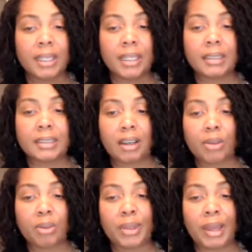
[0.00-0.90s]

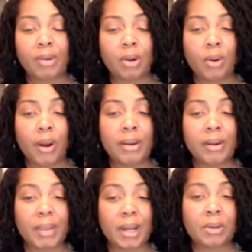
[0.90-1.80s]
itself without
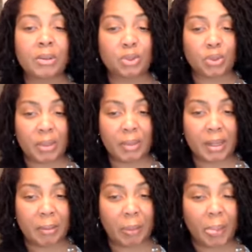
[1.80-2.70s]
requiring medical treatment.